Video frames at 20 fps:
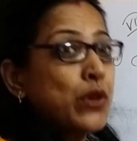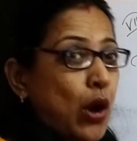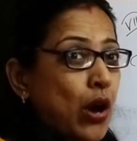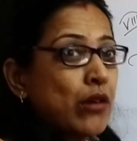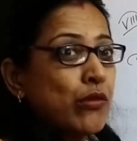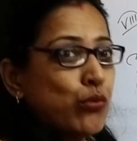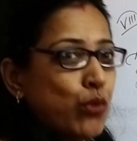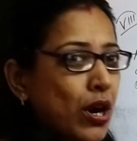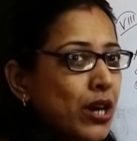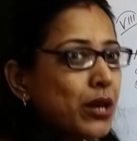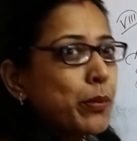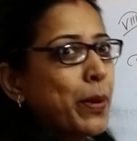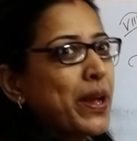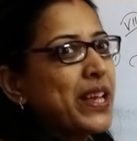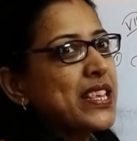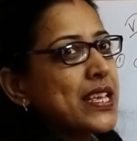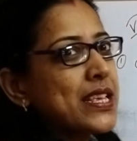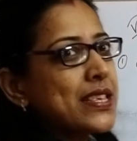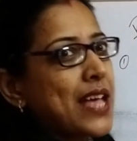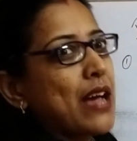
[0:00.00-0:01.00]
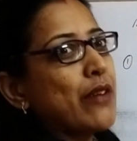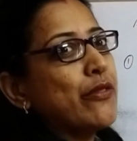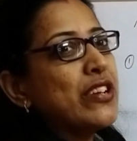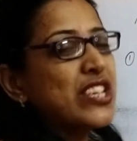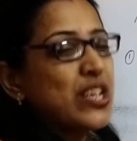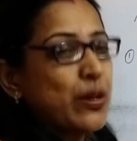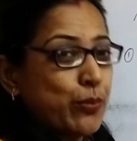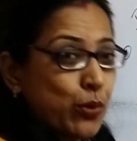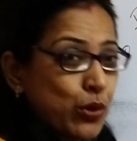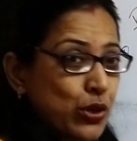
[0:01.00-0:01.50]
on what basis are
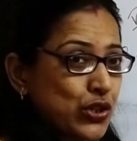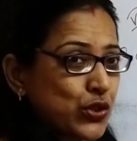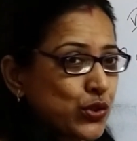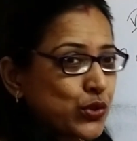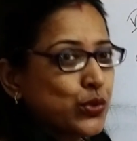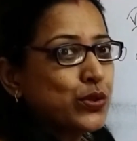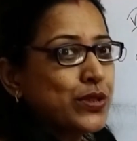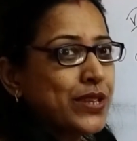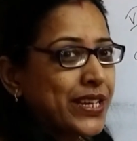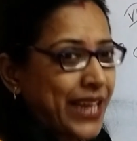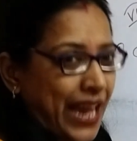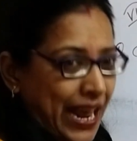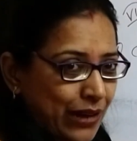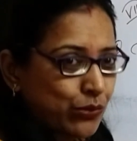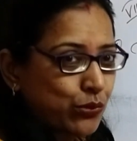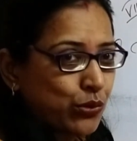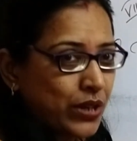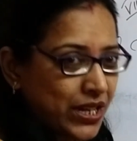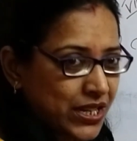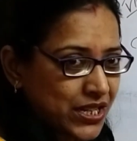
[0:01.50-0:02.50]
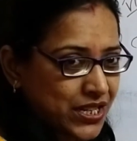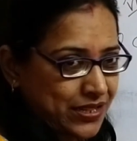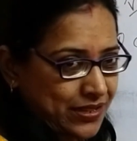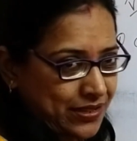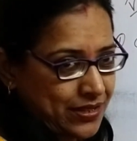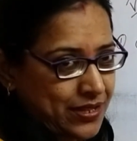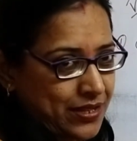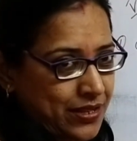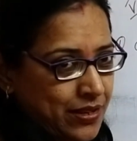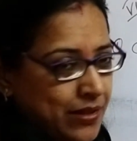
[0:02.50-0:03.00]
we supposed to do the
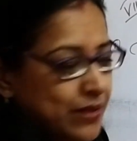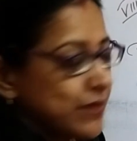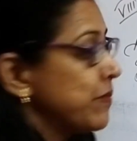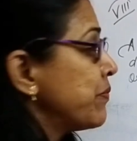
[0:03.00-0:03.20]
calculations.